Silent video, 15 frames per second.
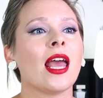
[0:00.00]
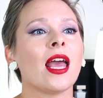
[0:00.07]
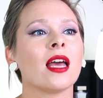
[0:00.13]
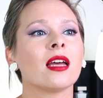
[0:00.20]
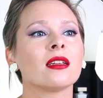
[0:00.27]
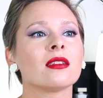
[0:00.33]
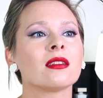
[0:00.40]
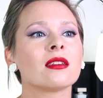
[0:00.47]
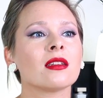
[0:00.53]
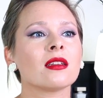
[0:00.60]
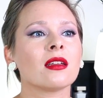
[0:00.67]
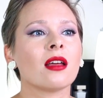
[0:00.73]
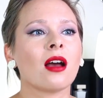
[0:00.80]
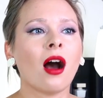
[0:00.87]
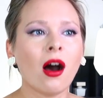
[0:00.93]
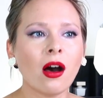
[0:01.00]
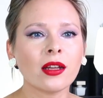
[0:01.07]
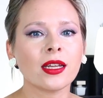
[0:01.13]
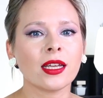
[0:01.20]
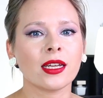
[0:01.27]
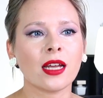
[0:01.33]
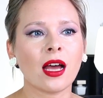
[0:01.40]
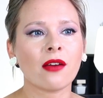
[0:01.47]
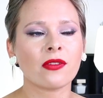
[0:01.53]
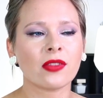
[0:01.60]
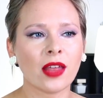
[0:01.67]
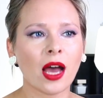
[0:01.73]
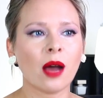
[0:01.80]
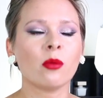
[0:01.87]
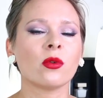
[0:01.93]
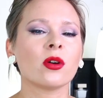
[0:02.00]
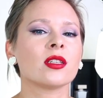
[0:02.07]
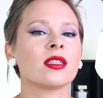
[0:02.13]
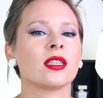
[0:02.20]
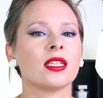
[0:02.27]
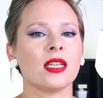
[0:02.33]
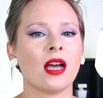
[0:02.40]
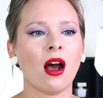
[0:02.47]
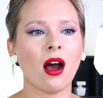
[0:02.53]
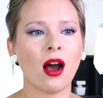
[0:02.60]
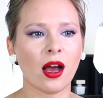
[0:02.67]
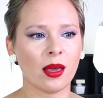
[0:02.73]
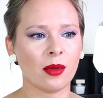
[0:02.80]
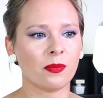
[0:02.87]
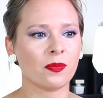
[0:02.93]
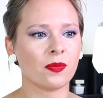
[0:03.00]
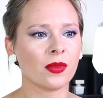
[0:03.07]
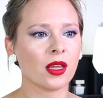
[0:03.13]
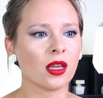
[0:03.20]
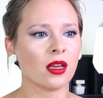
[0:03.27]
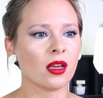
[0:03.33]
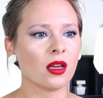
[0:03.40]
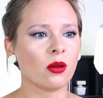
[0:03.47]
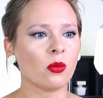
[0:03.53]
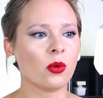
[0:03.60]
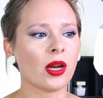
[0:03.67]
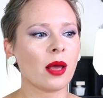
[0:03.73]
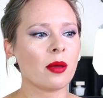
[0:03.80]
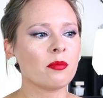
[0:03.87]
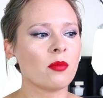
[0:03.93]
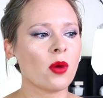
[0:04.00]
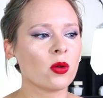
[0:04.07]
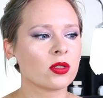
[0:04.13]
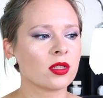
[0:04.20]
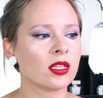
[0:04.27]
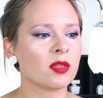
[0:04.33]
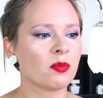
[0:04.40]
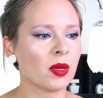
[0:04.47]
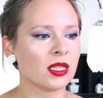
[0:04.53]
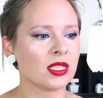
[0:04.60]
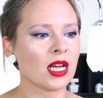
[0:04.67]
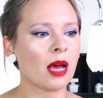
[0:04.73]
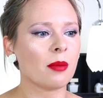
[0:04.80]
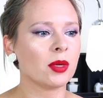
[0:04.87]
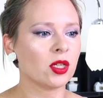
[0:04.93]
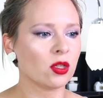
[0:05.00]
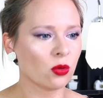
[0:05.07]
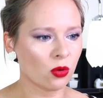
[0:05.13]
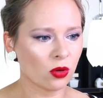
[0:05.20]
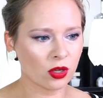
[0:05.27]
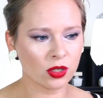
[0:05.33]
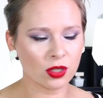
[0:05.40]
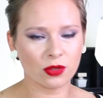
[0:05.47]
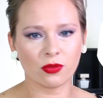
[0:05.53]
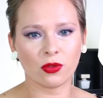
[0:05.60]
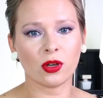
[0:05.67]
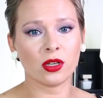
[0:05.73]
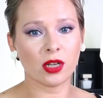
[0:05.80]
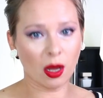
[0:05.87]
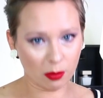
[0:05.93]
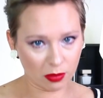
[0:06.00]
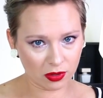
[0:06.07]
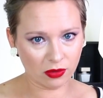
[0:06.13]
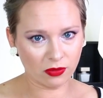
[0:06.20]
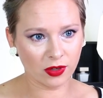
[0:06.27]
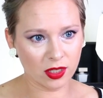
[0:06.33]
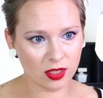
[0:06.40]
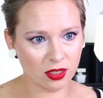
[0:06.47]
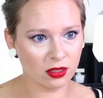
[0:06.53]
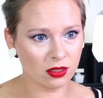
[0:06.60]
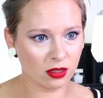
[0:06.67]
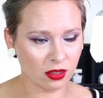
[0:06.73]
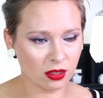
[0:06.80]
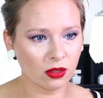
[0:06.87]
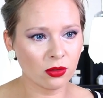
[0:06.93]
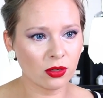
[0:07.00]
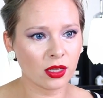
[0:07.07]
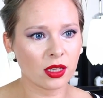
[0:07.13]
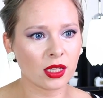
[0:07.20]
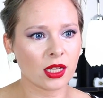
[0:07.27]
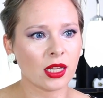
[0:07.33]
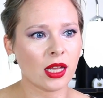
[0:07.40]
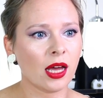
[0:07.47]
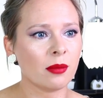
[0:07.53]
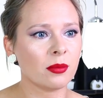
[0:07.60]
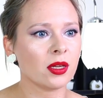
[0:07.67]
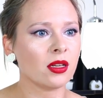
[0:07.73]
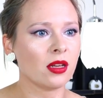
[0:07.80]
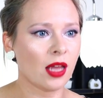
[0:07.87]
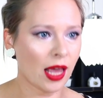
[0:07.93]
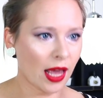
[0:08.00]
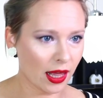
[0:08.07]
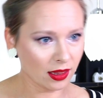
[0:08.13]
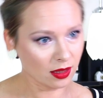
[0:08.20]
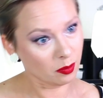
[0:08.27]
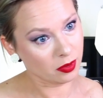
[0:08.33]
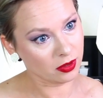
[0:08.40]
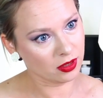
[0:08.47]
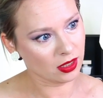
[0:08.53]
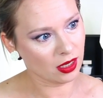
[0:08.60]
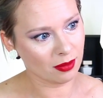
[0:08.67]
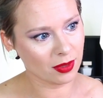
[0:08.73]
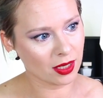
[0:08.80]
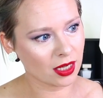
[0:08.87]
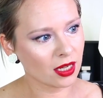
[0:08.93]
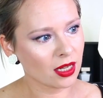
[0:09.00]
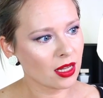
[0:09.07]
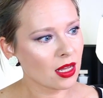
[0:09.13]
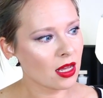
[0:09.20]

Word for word: And oddly enough, that was the time when I mostly spent time indoors for a number of reasons, including the climate and the pandemic.